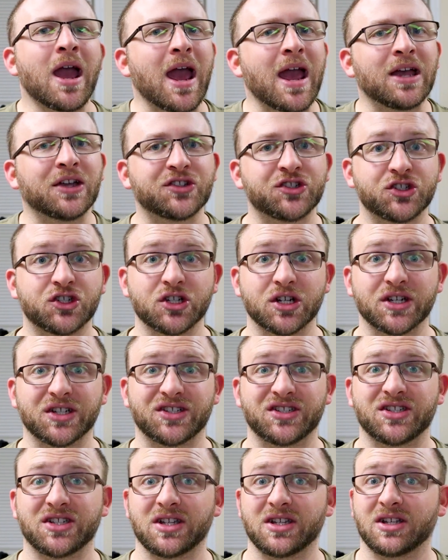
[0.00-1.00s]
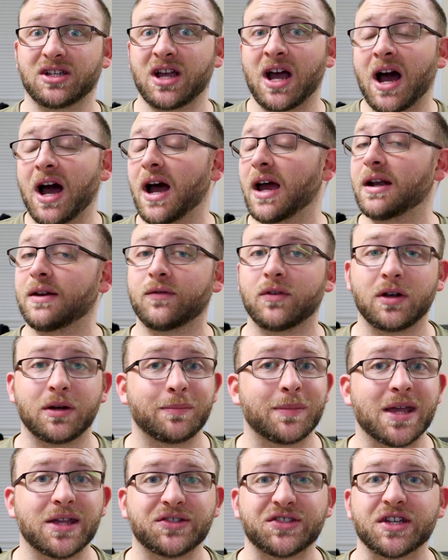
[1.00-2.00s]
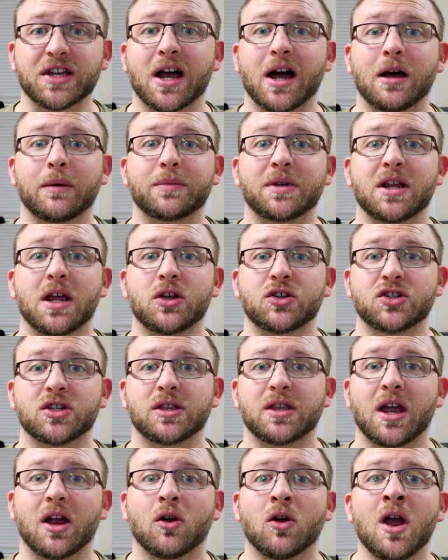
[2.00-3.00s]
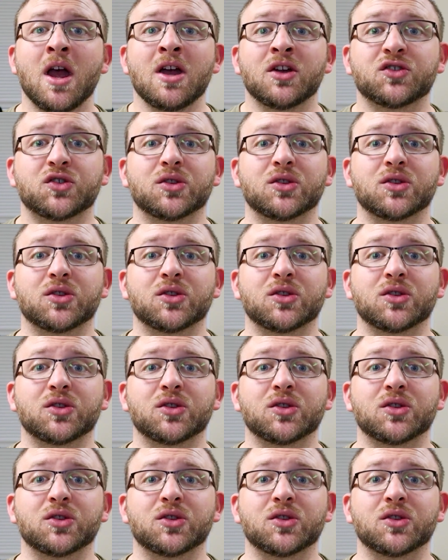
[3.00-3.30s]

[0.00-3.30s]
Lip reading: It's just kind of an amazing combination there.